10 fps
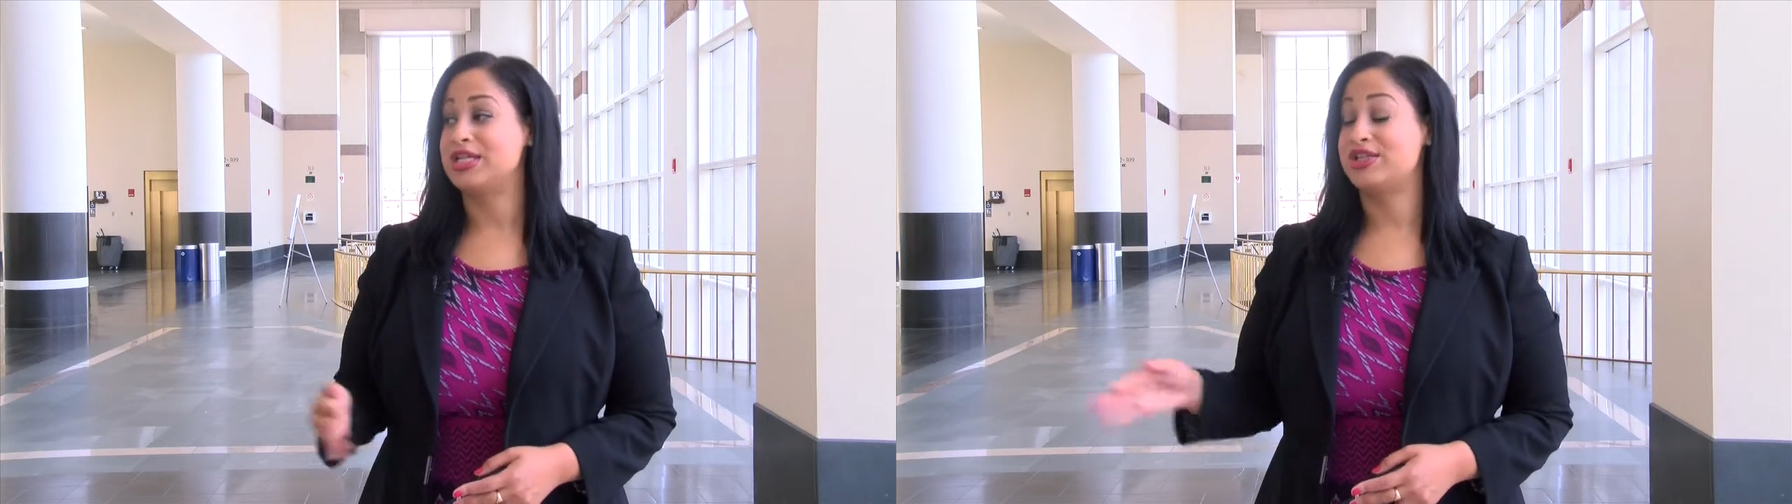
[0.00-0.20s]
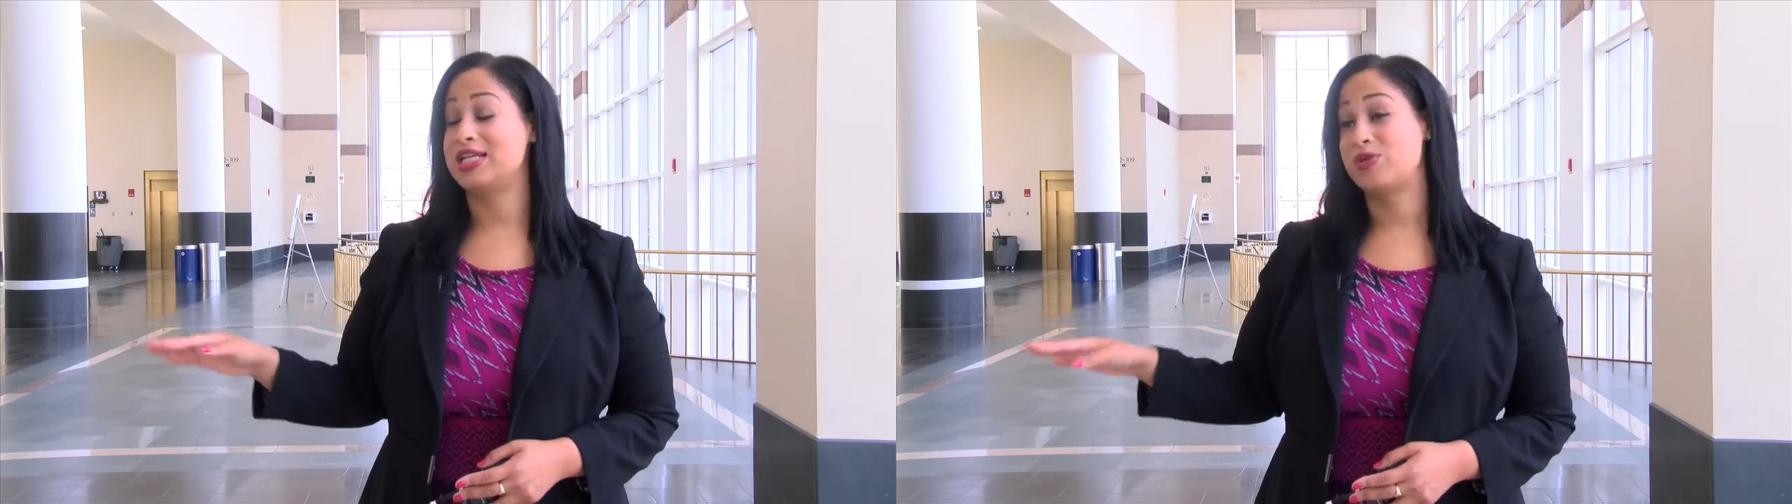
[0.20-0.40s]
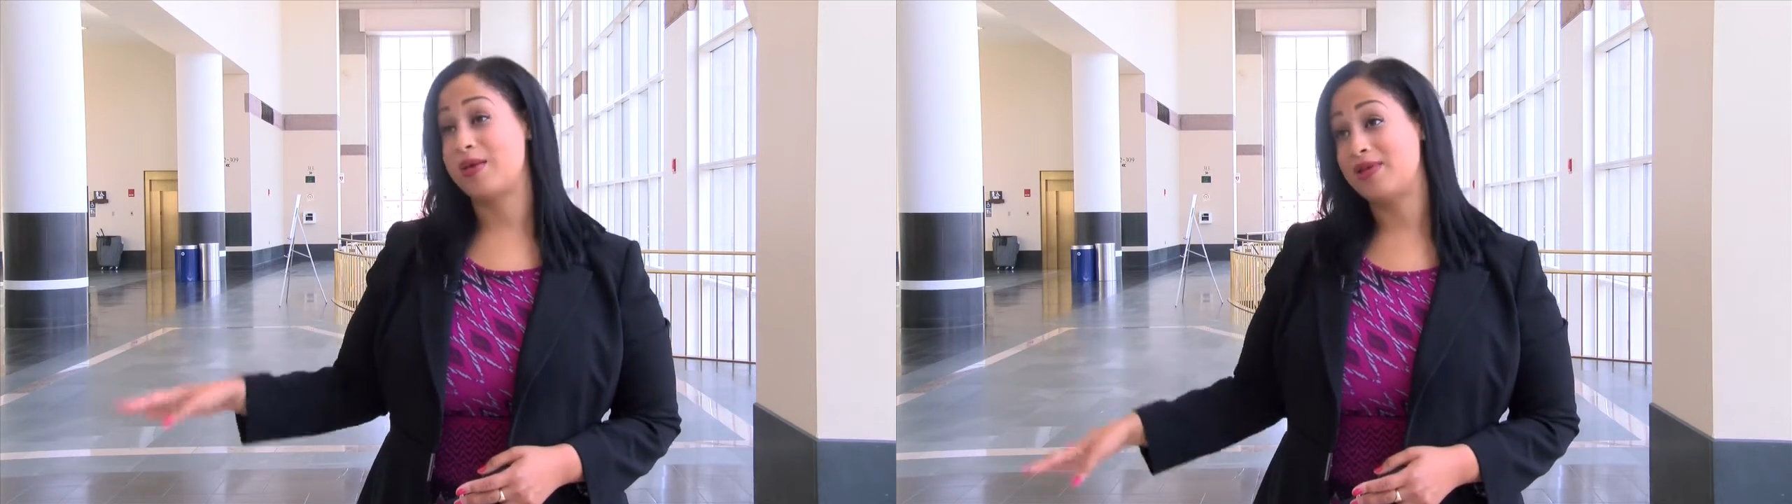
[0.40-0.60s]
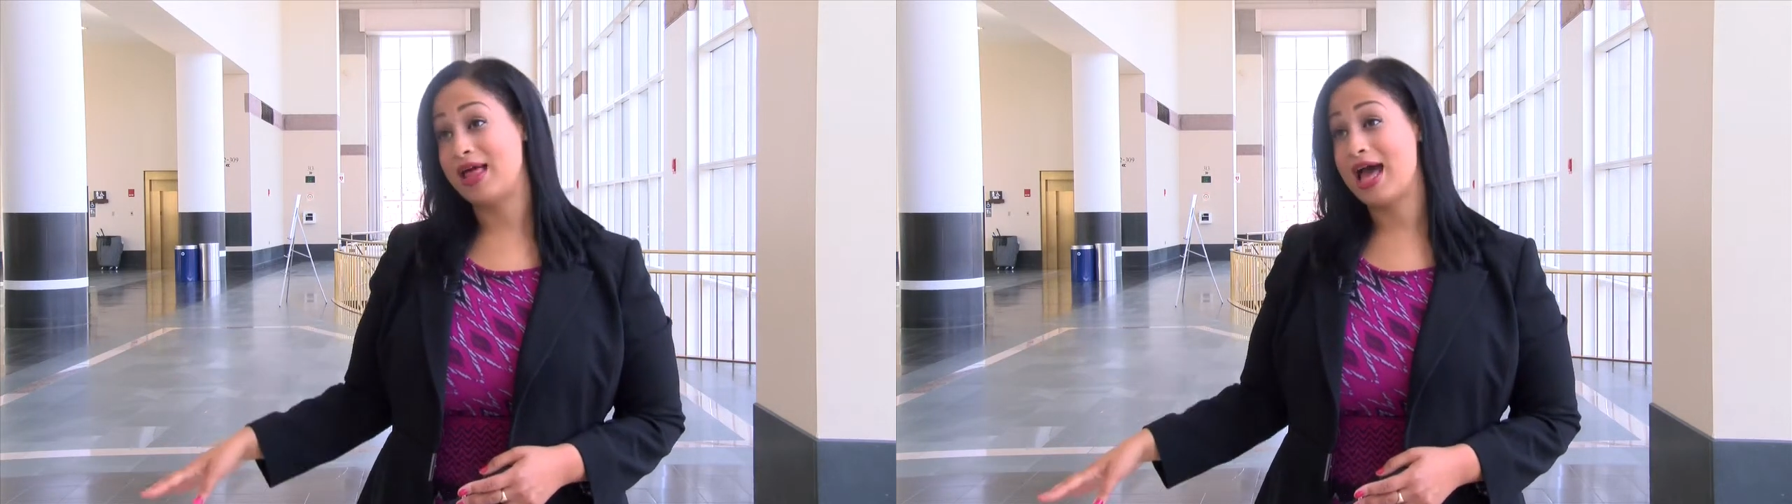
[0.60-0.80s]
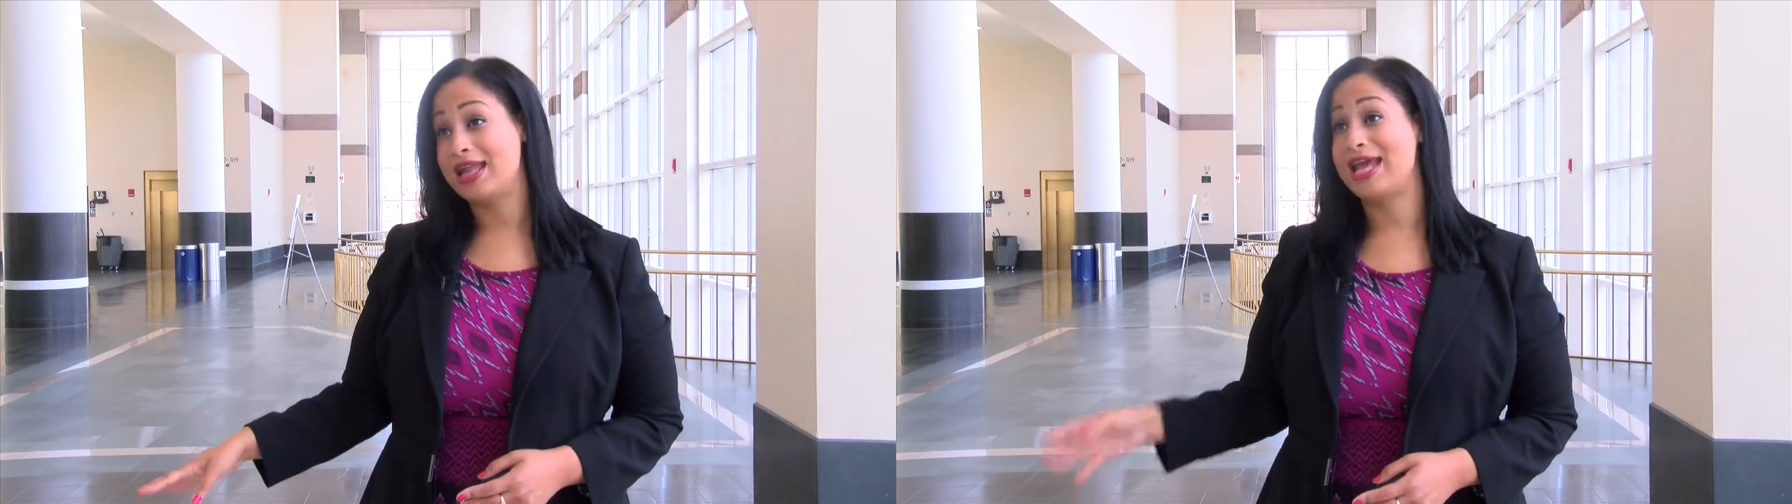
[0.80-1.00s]
And so that's why I'm
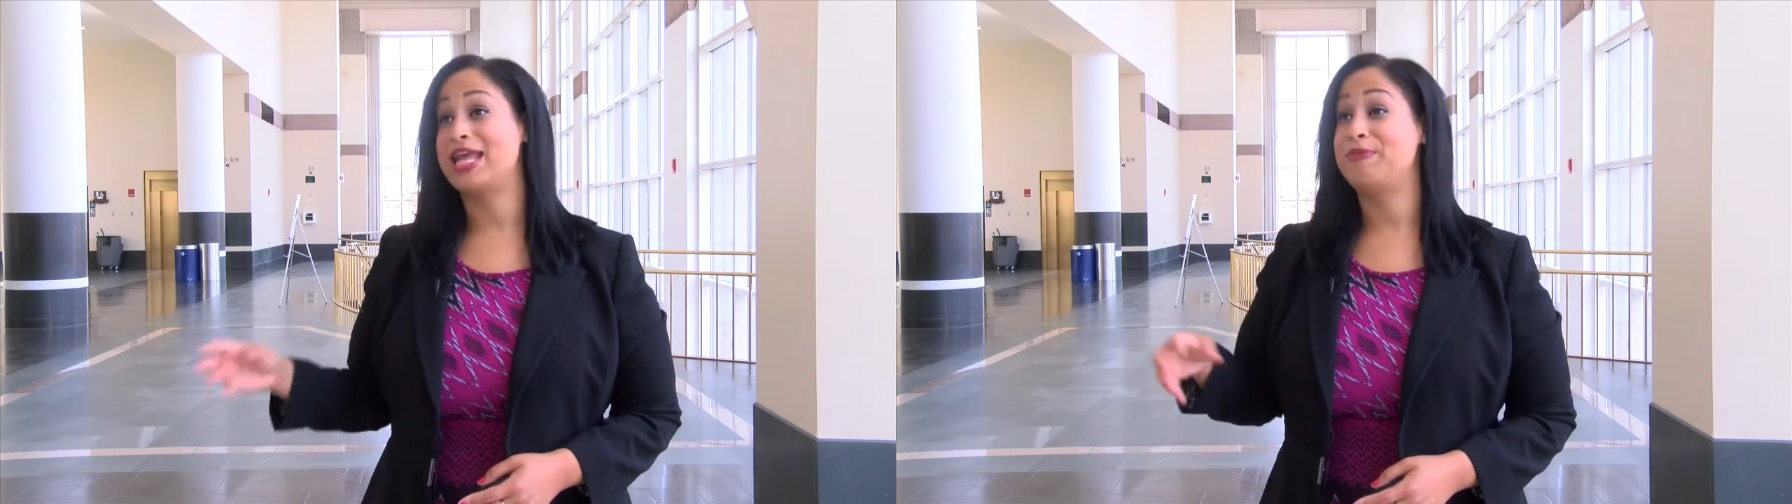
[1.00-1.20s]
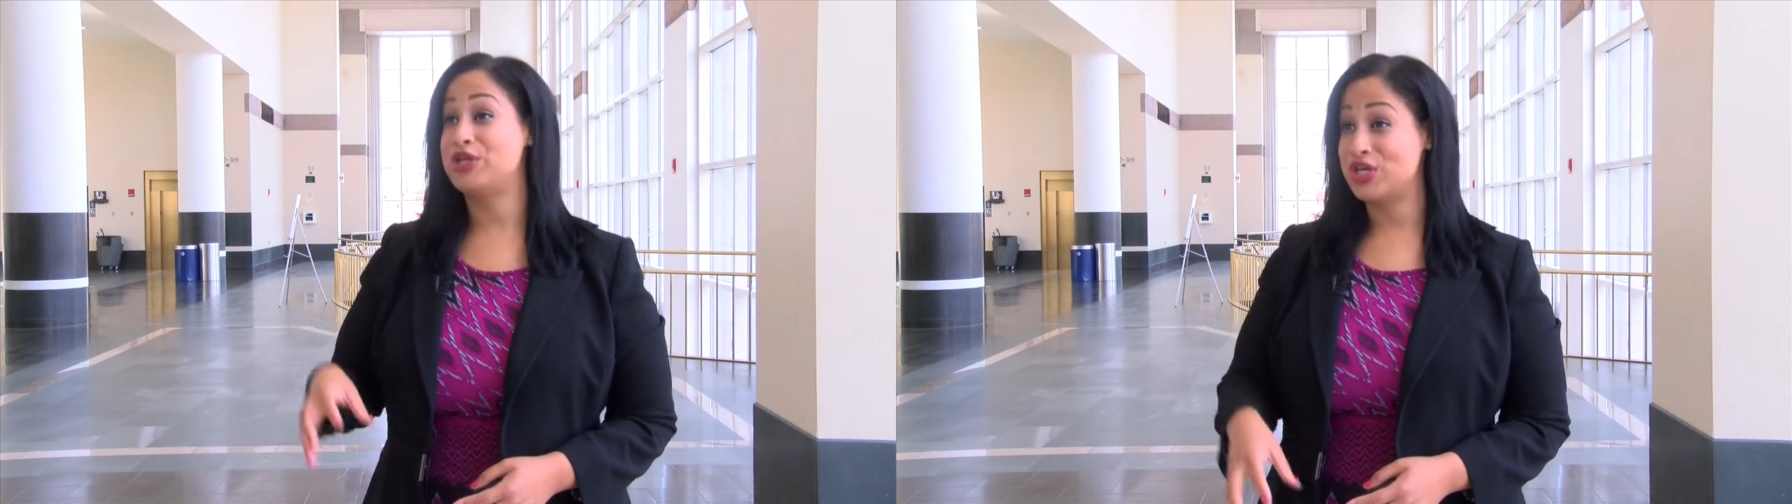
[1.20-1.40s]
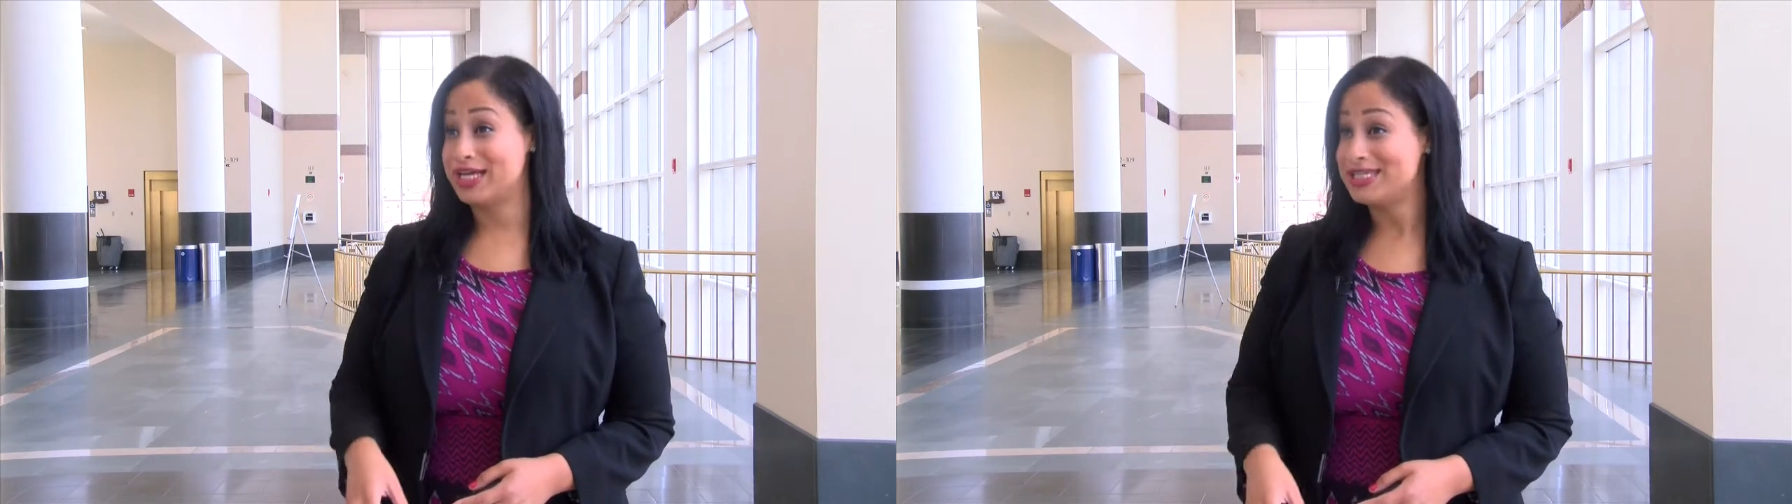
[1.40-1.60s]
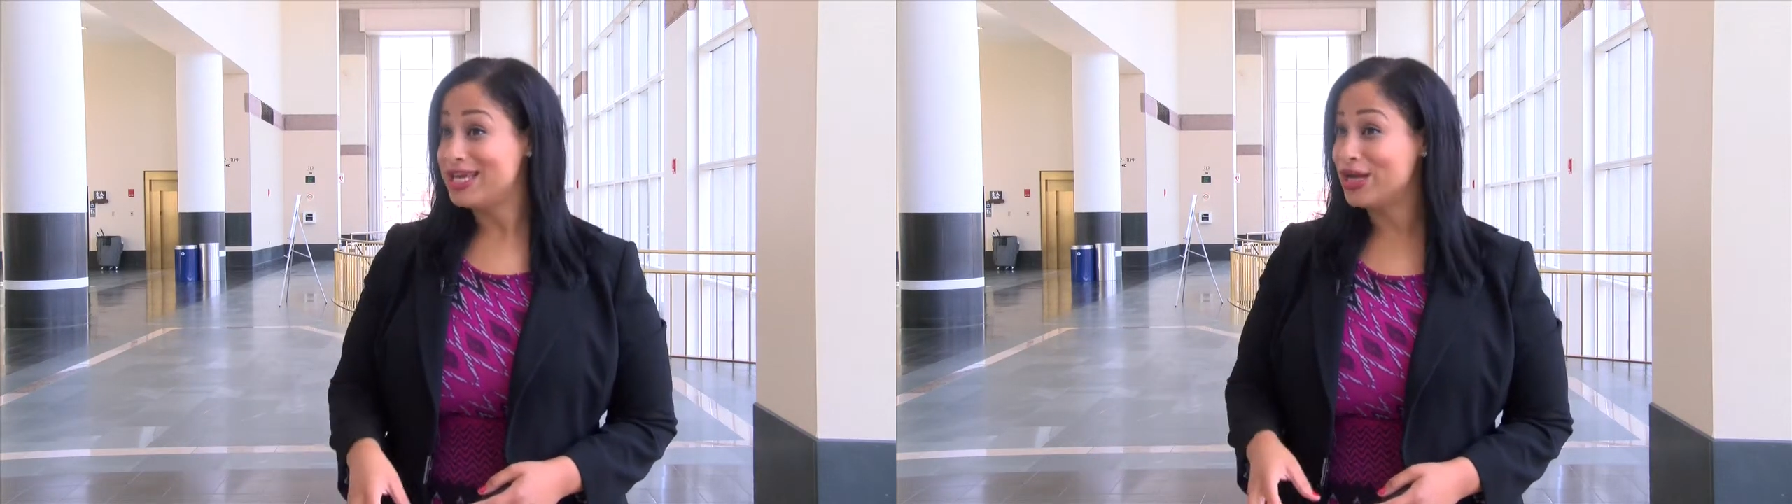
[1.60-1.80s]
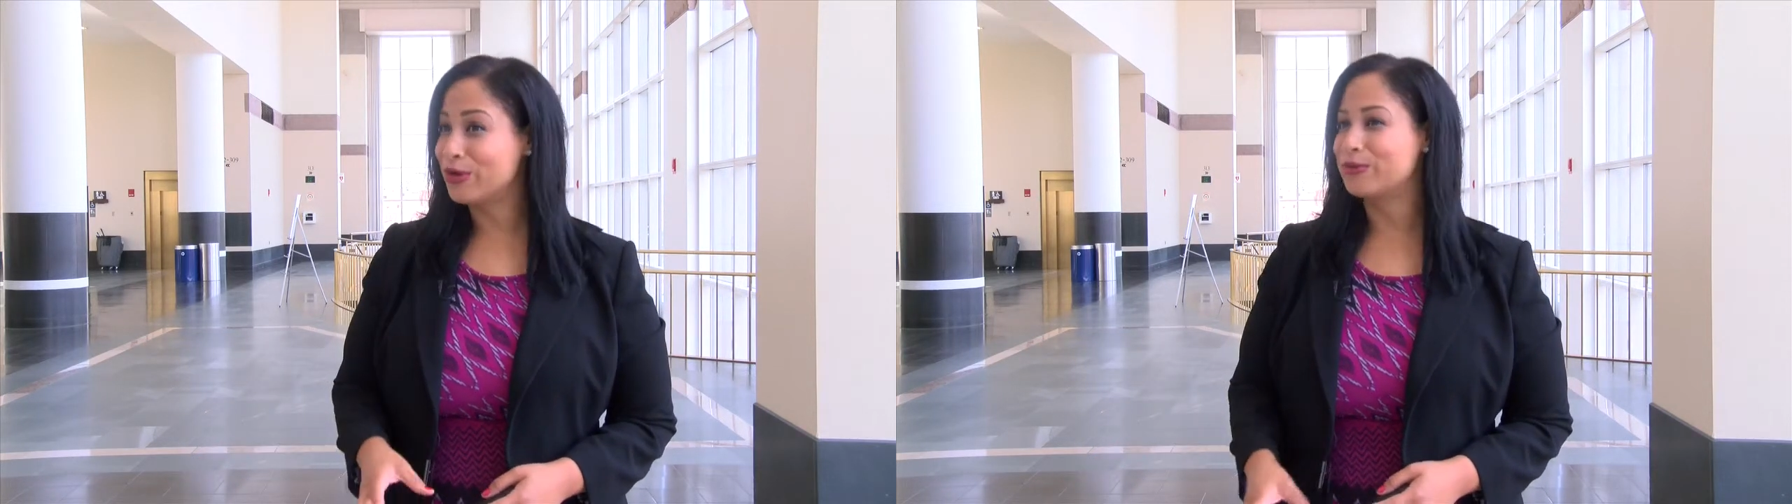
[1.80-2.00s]
glad NABJ is
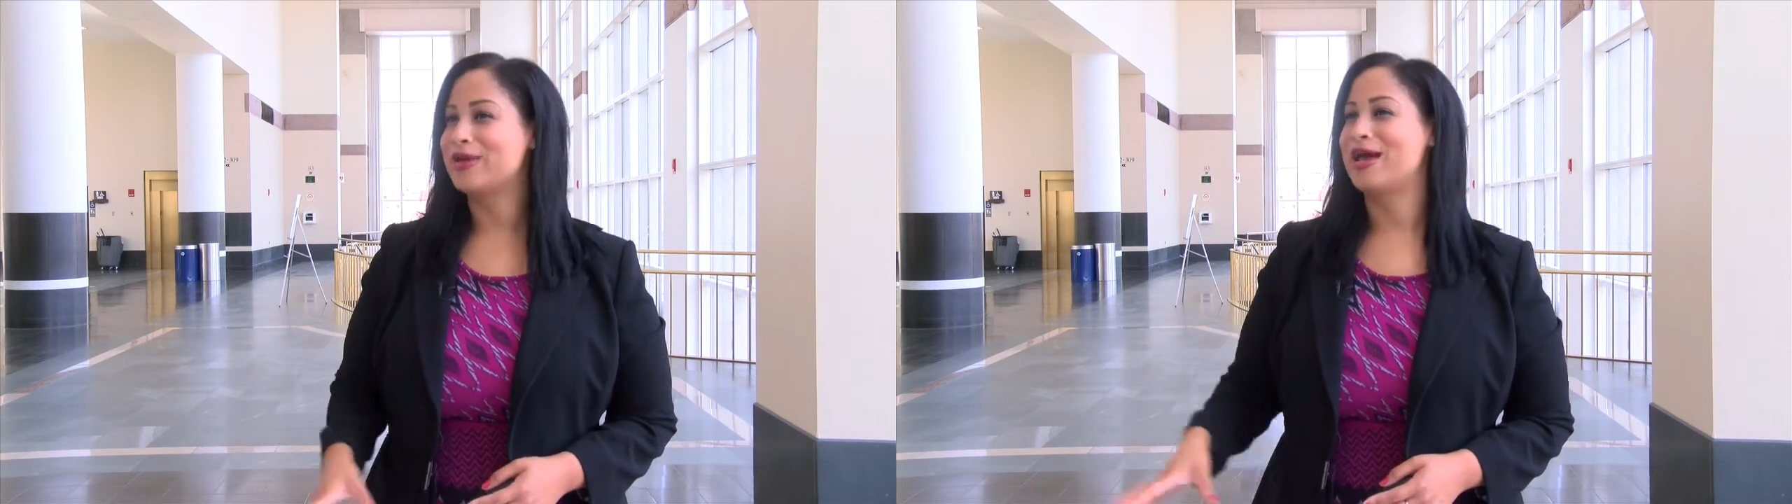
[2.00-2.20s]
here,